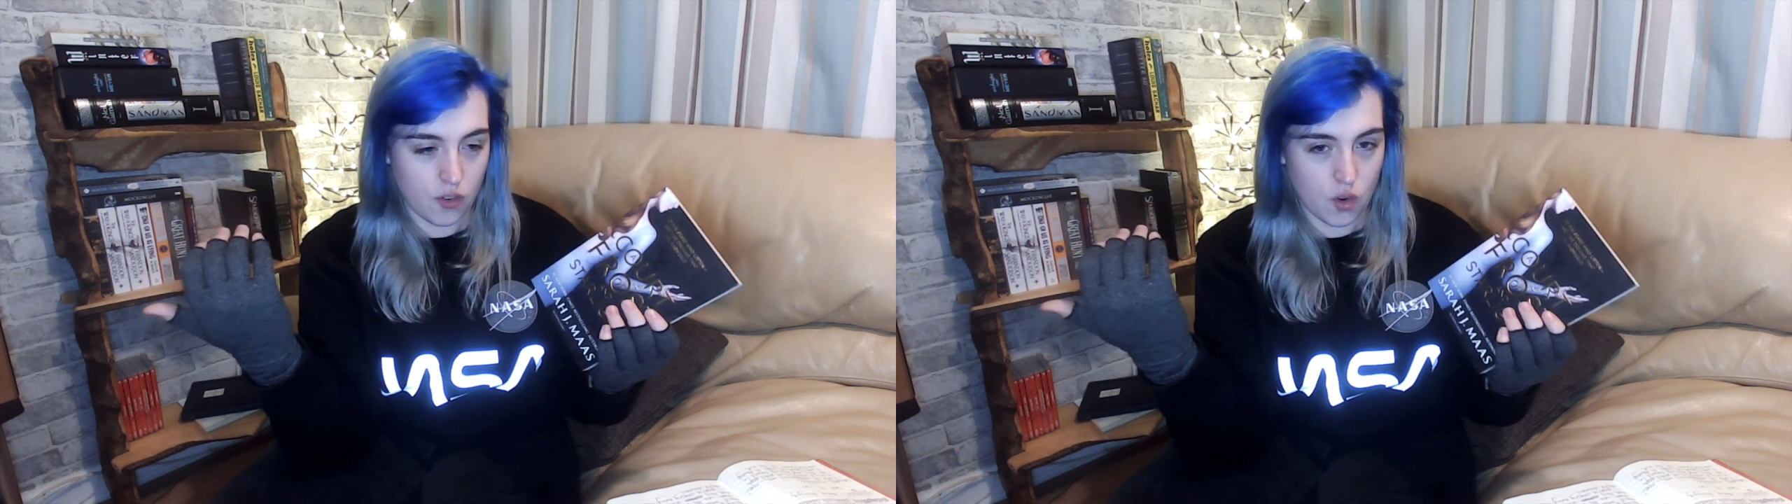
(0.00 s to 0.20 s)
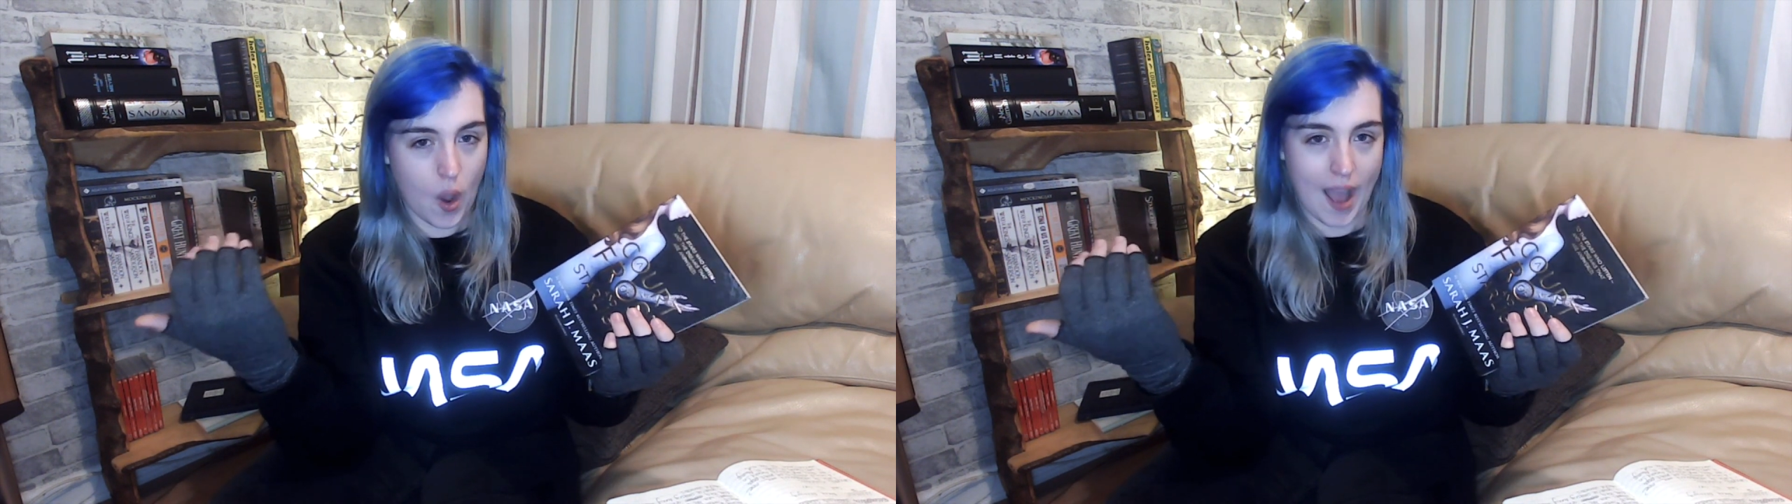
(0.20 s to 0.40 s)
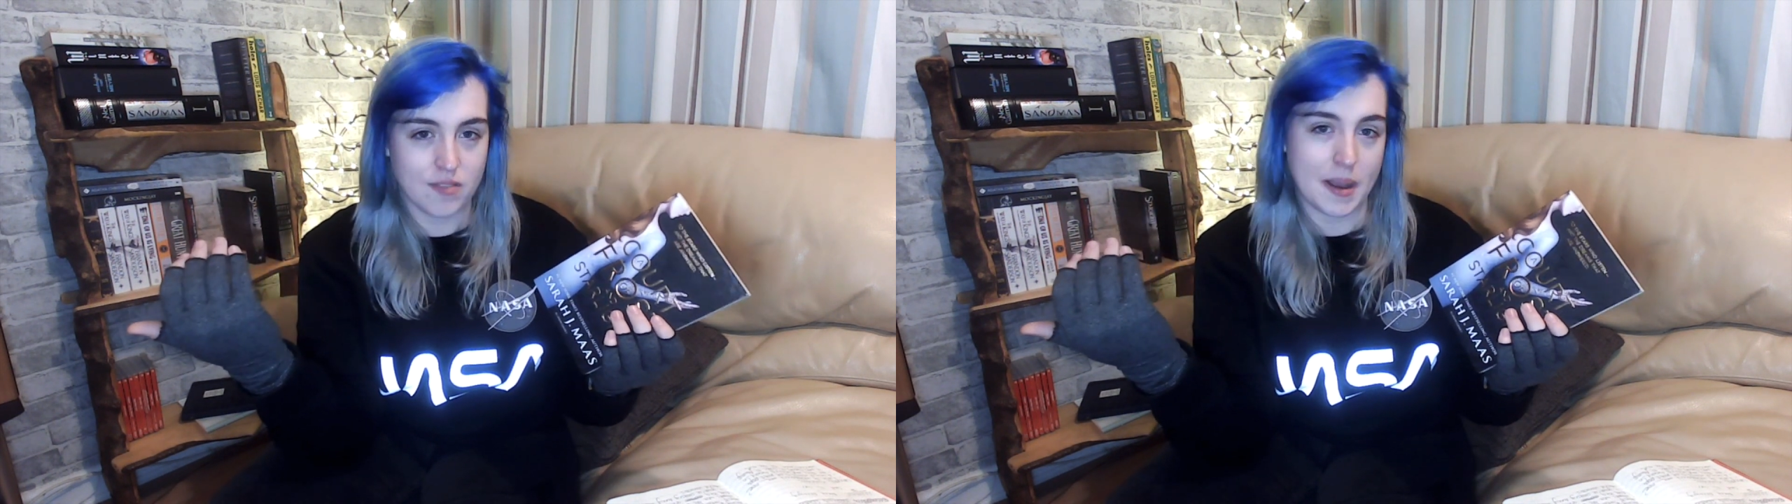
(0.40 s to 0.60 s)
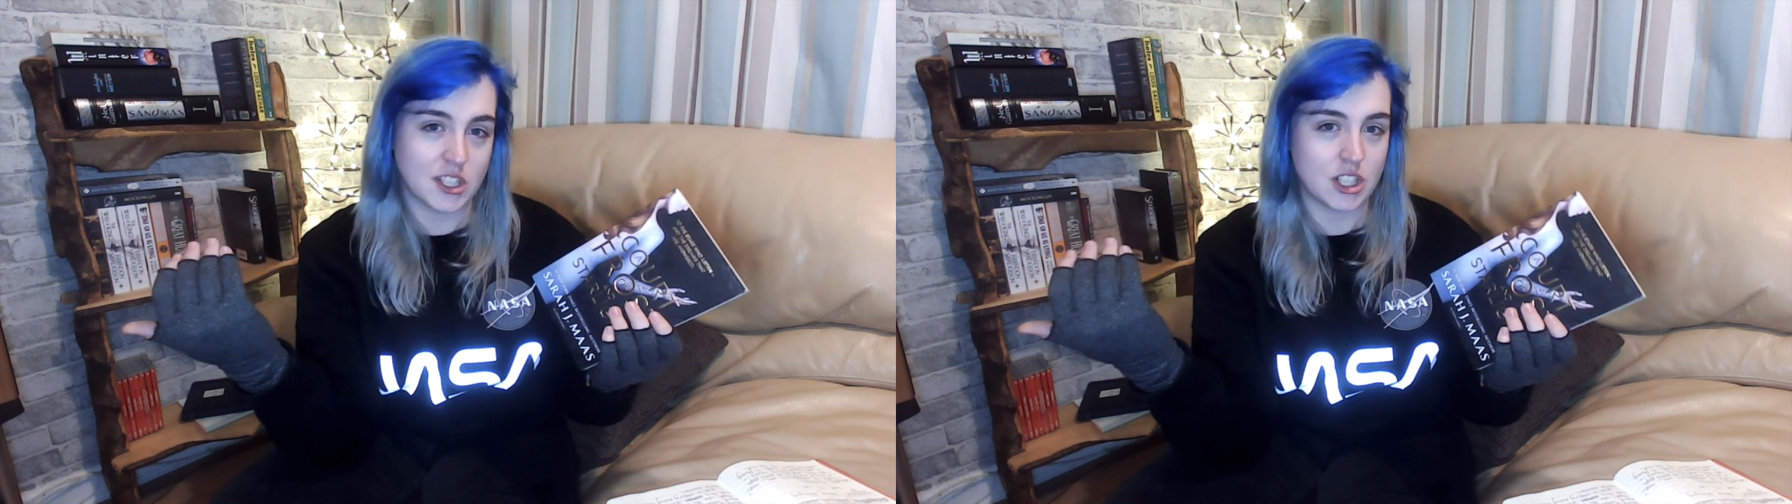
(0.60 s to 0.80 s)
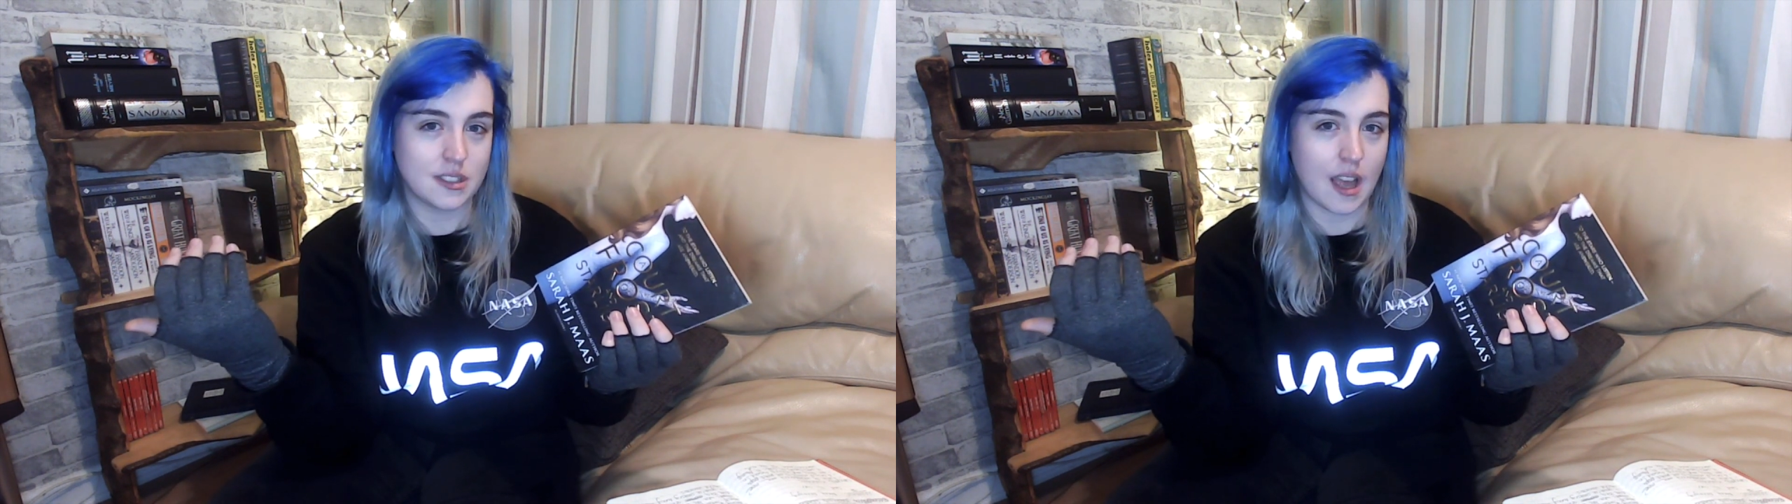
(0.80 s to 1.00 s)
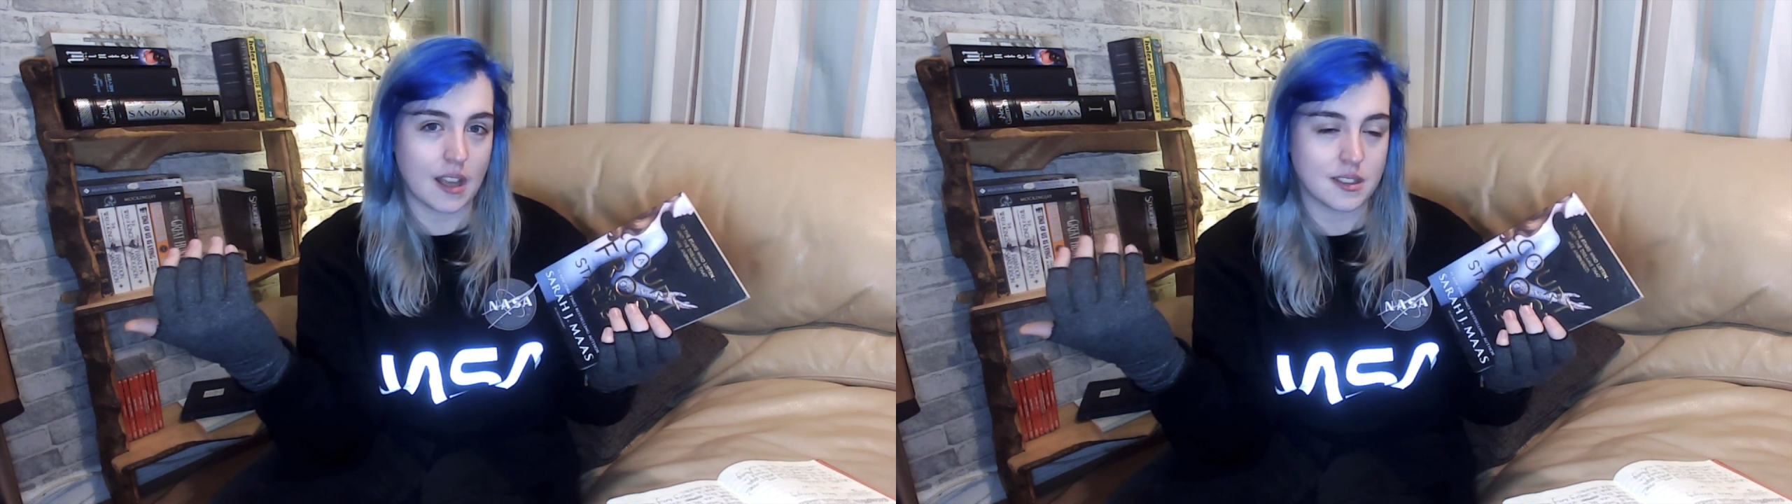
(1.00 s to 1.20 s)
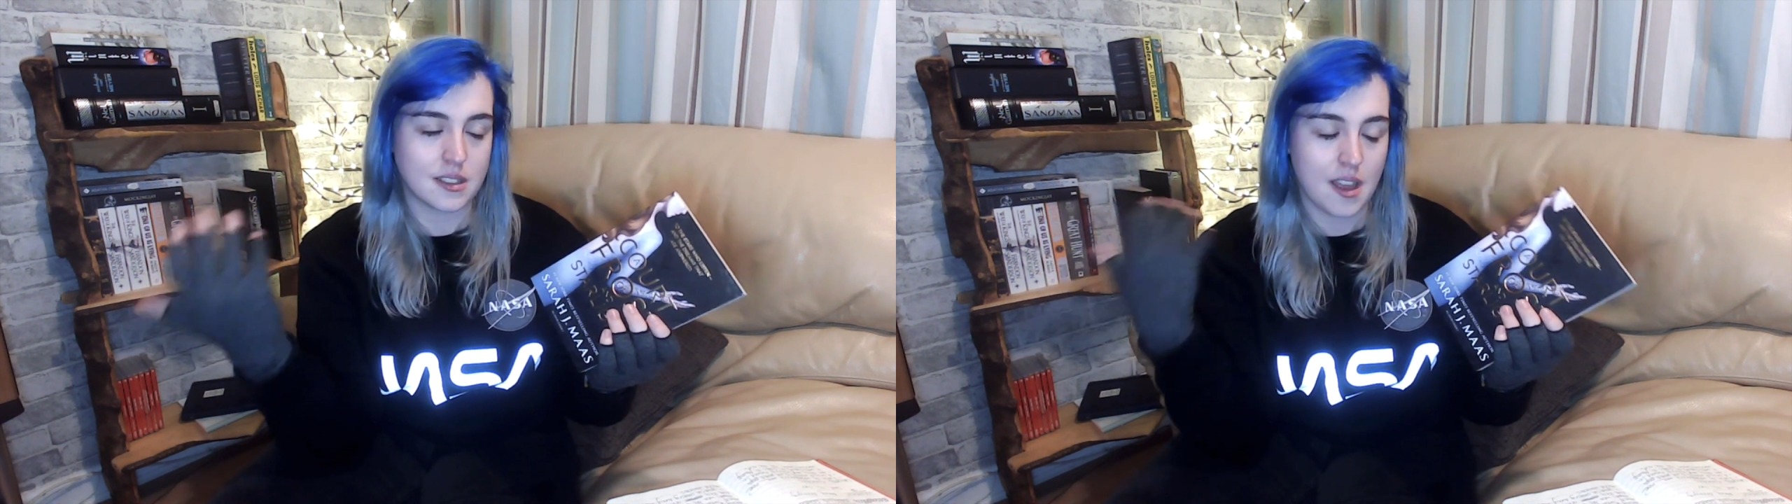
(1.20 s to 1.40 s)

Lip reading: not have matching sets.